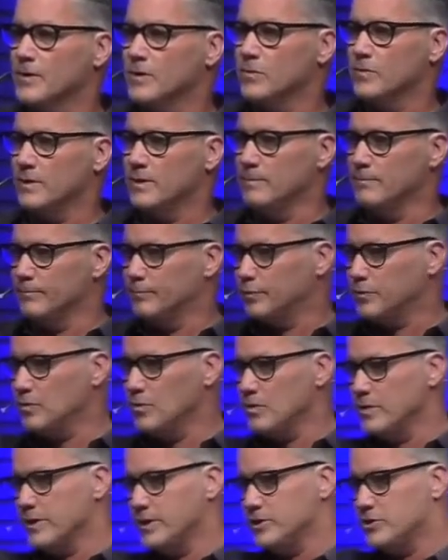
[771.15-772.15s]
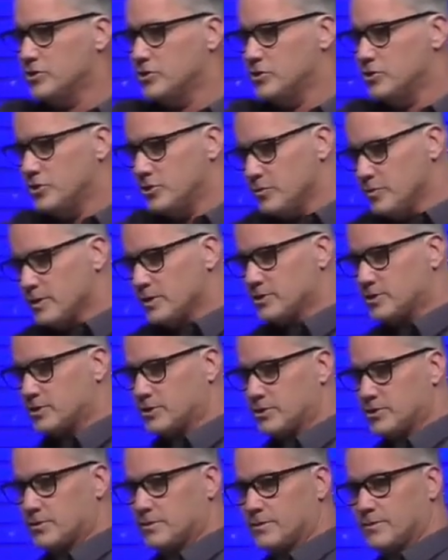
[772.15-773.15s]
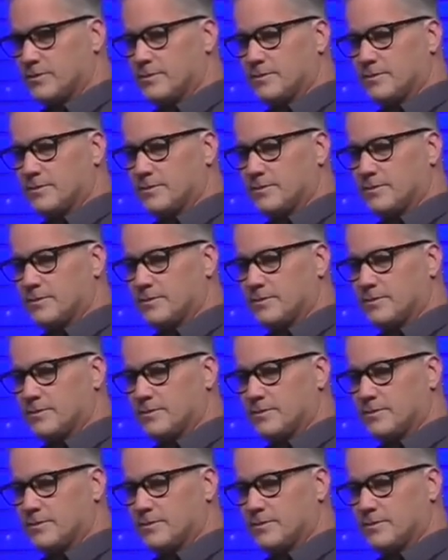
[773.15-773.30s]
would employ Jewish